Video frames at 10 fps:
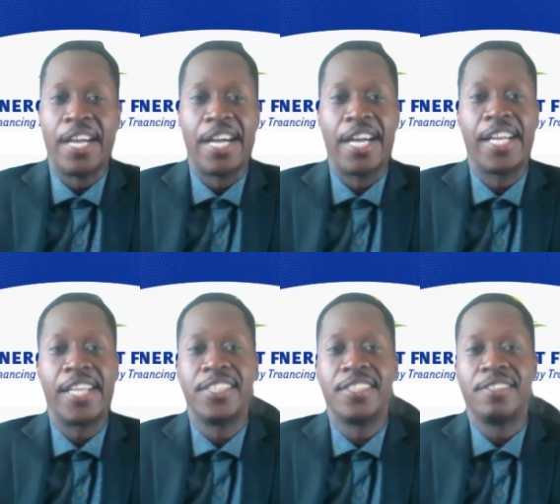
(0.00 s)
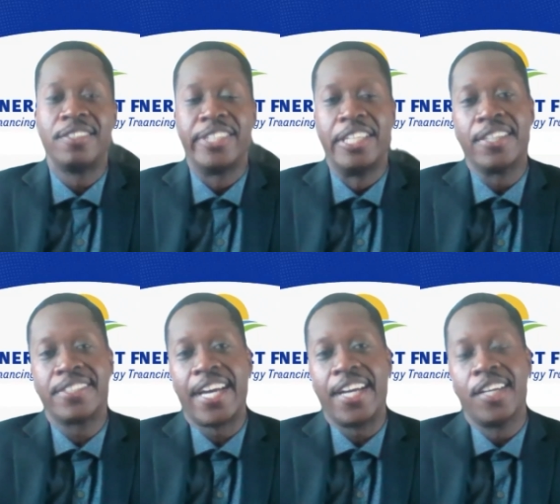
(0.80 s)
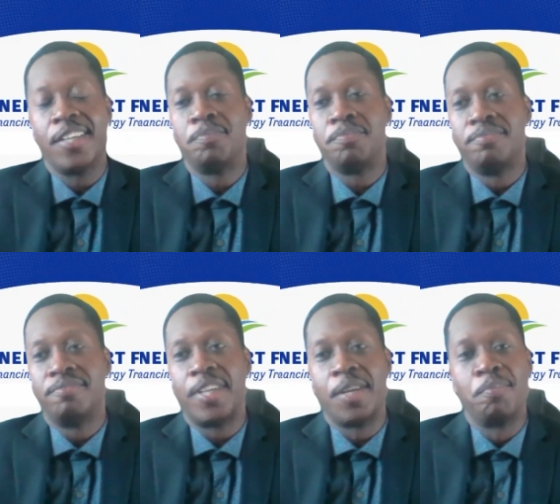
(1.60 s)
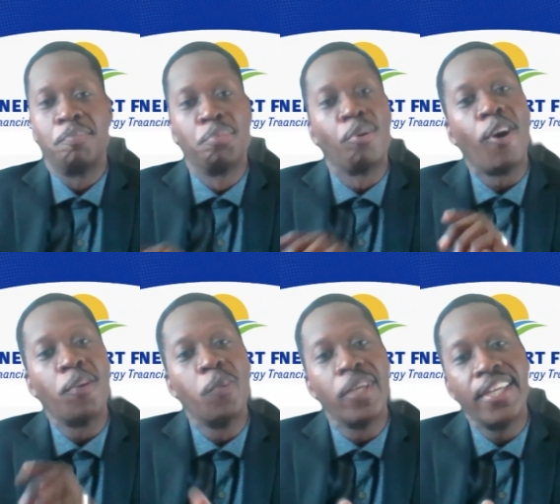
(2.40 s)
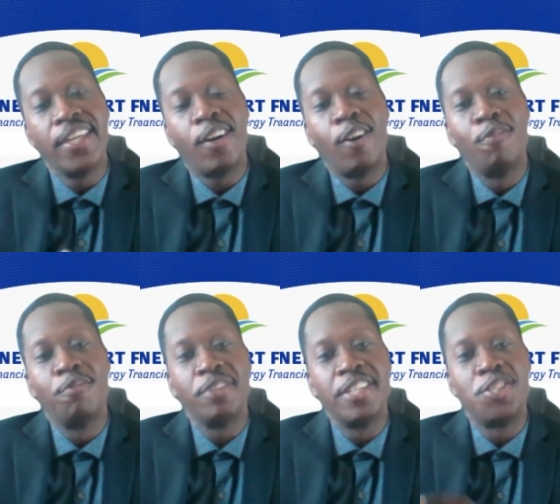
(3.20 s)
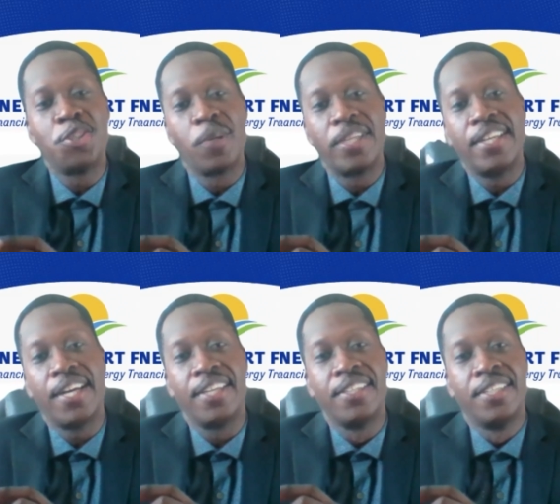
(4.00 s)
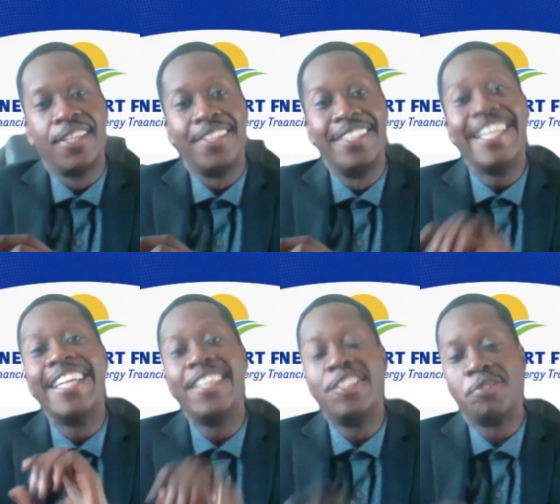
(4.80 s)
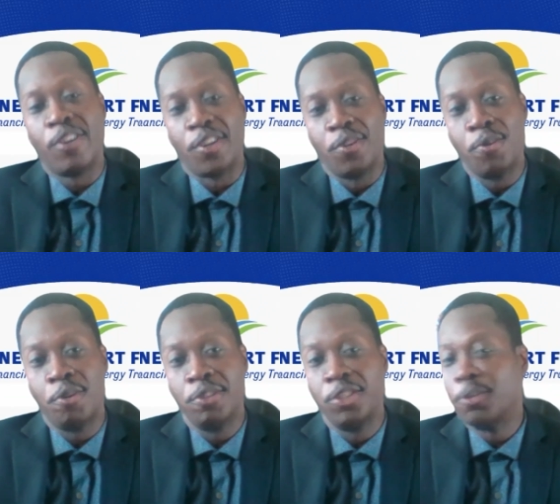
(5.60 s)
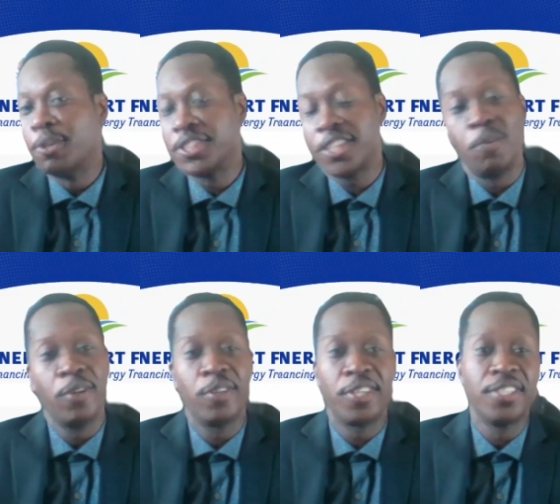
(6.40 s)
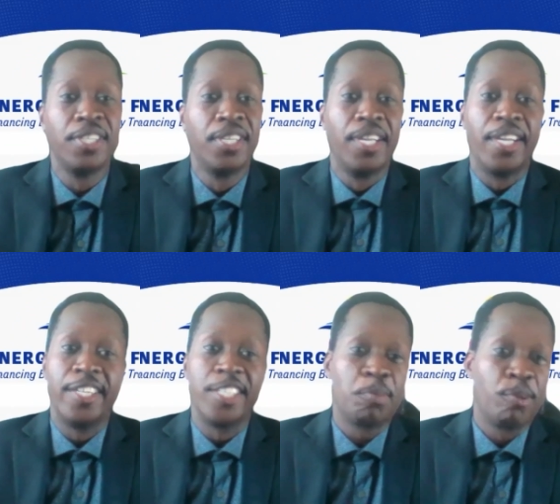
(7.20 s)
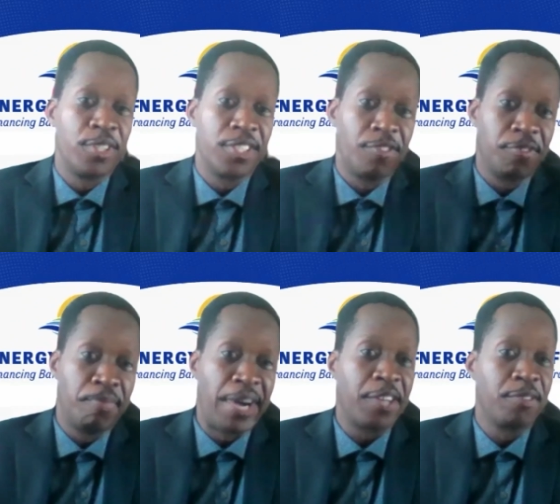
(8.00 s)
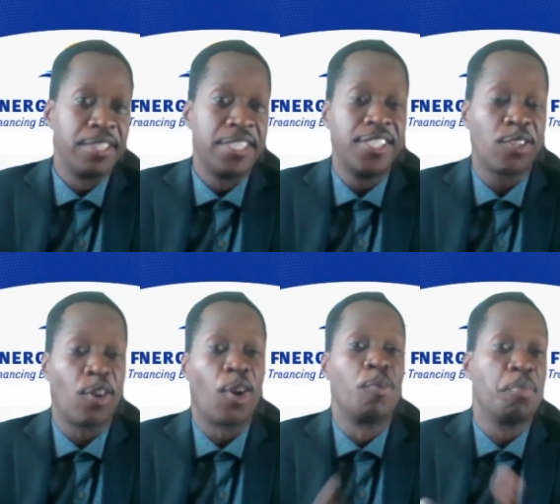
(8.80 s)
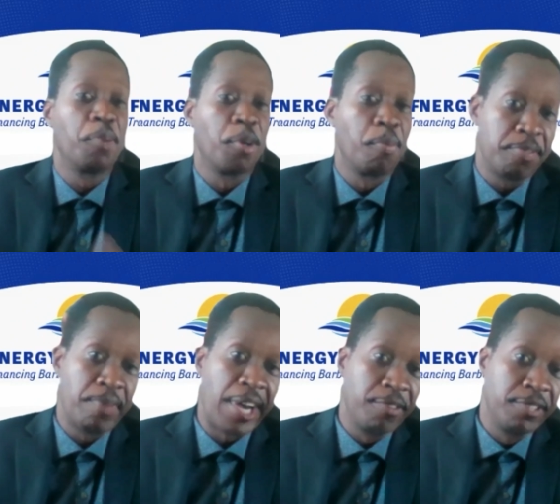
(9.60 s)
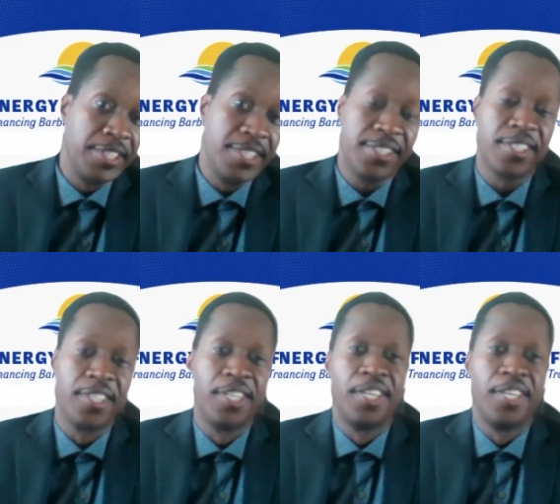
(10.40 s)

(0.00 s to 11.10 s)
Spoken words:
and looked at a broad way of ensuring that the industry on a whole knows how we're going to dispose of batteries or repurpose batteries,